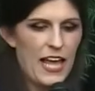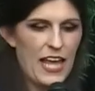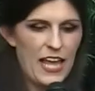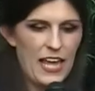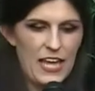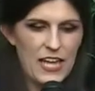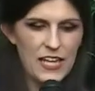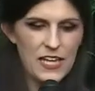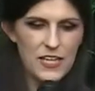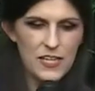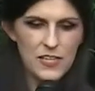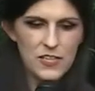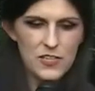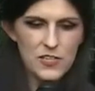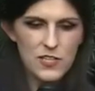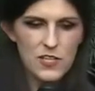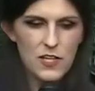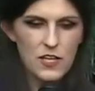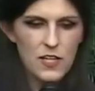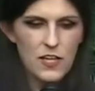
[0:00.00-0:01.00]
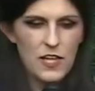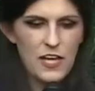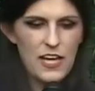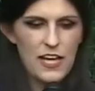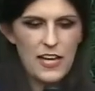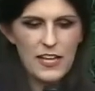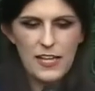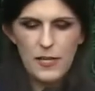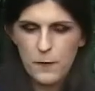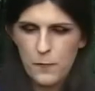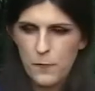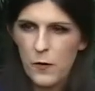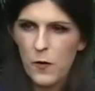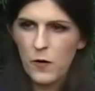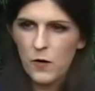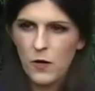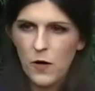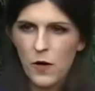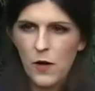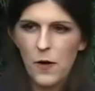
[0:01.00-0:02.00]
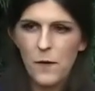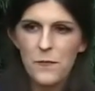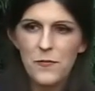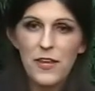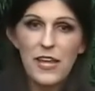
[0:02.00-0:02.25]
And I get a phone call.